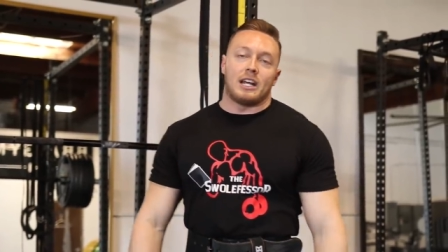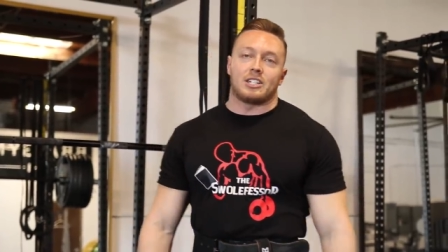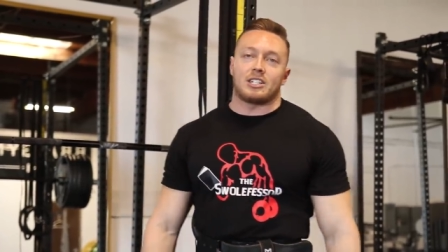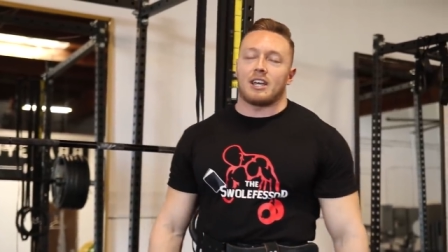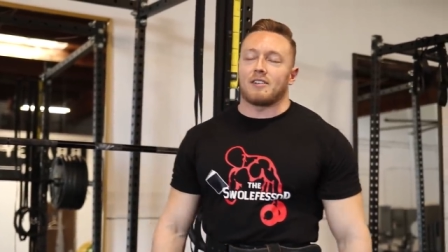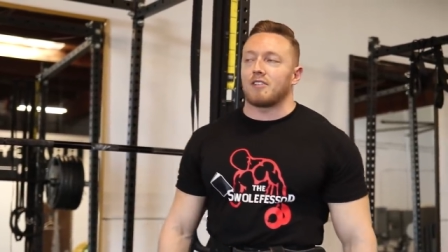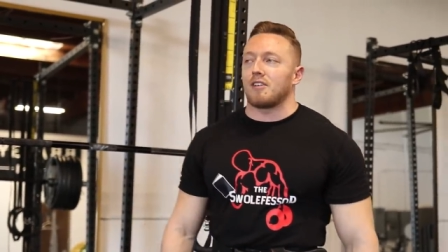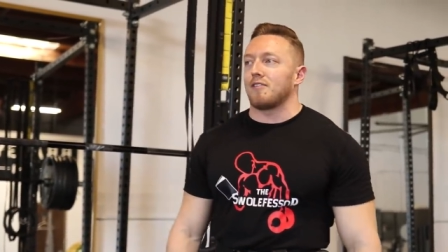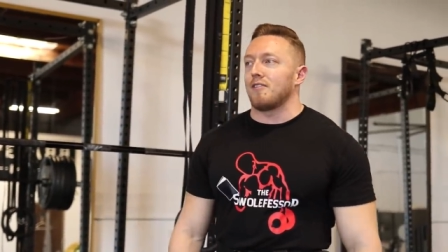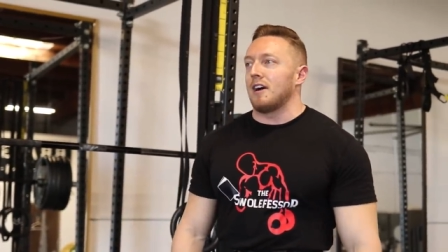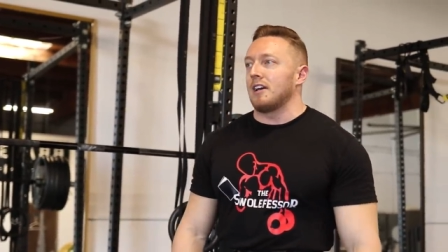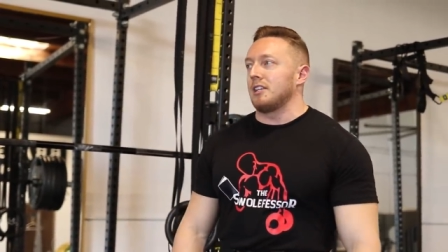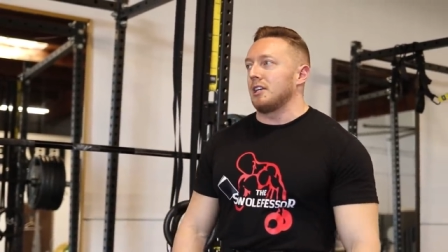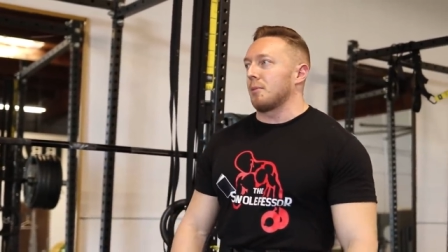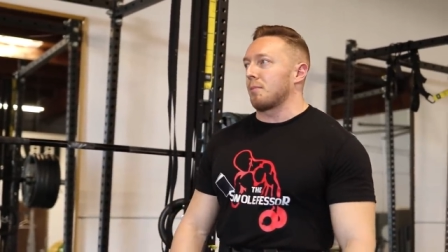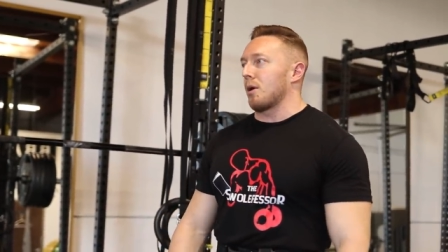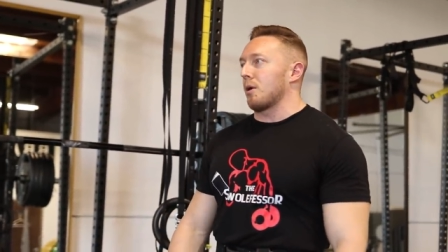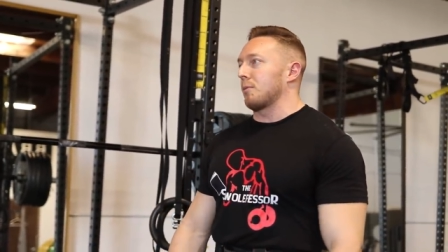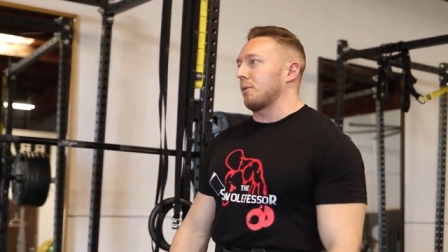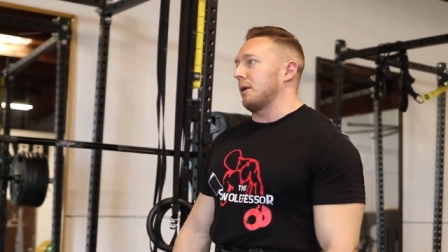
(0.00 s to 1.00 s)
I just have to find the
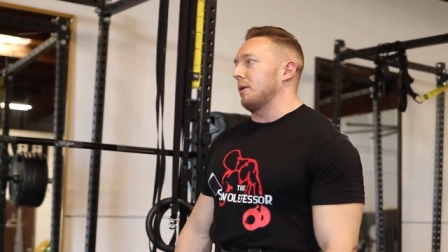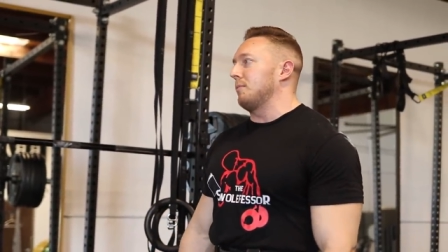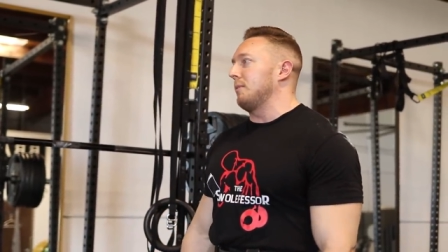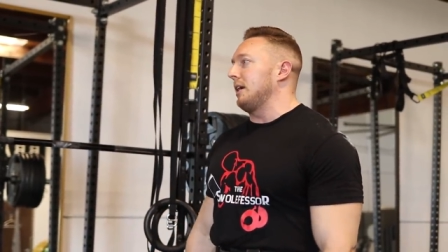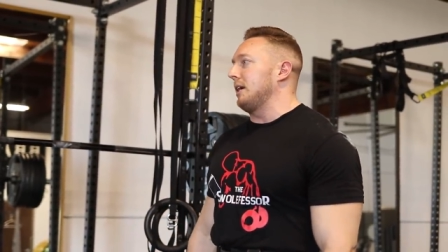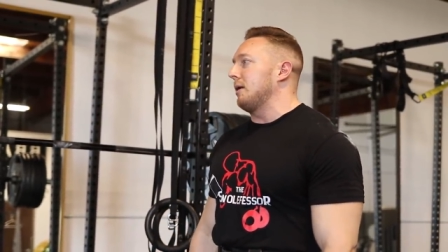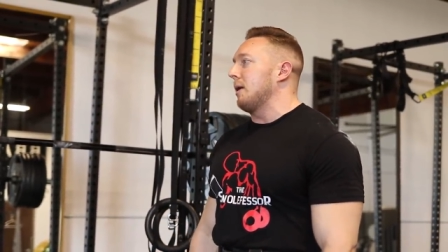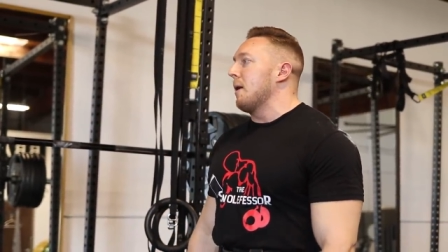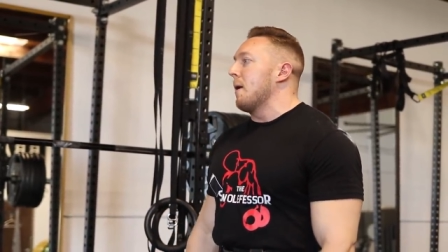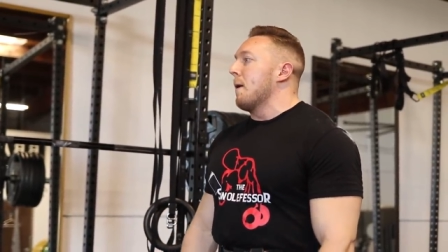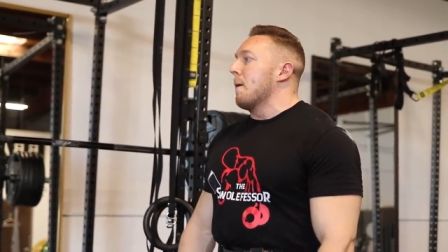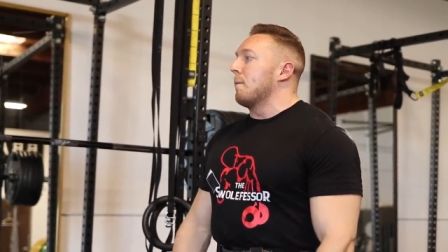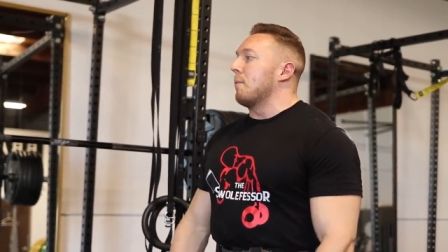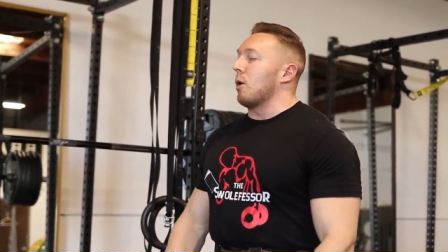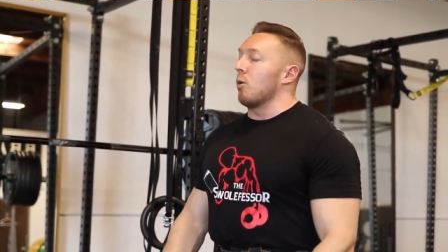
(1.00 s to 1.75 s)
appropriate meet.